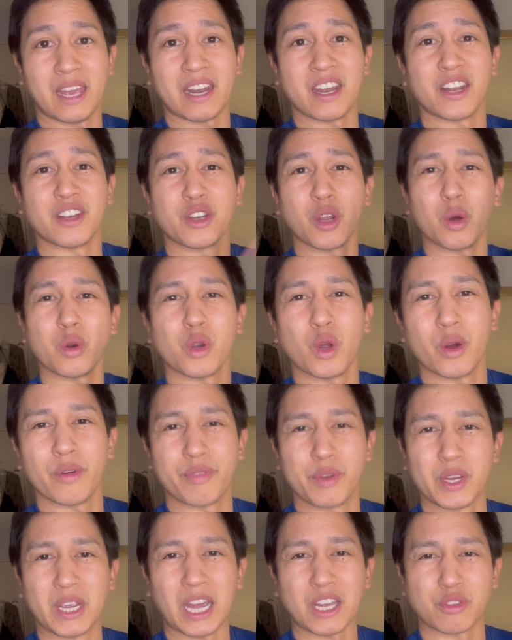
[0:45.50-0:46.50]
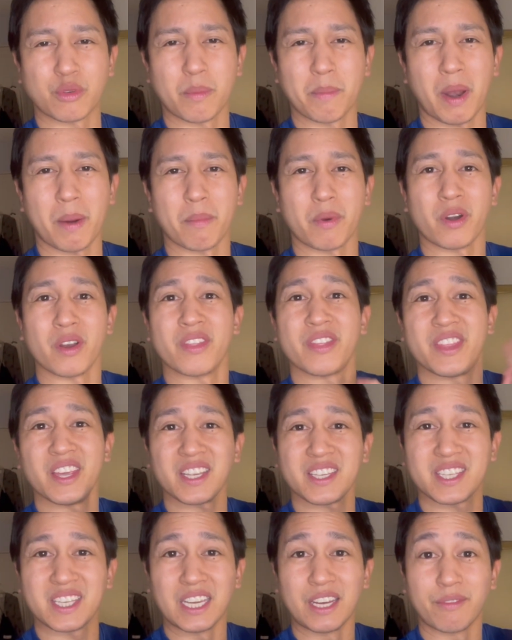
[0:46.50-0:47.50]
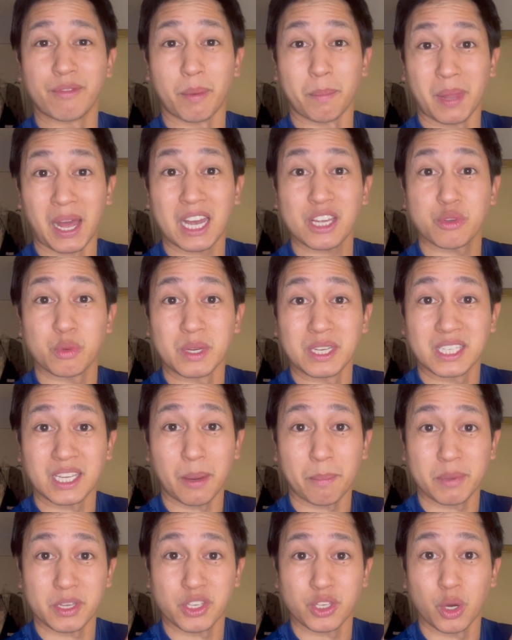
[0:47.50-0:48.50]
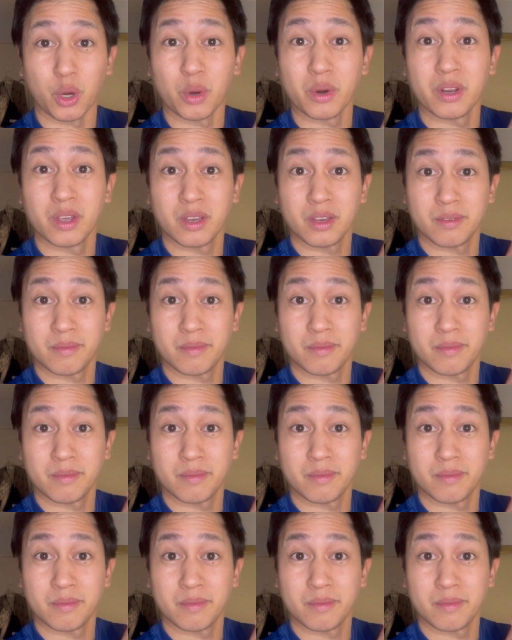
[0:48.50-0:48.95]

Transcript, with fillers: And I don't know if you guys remember this scene from last week's episode.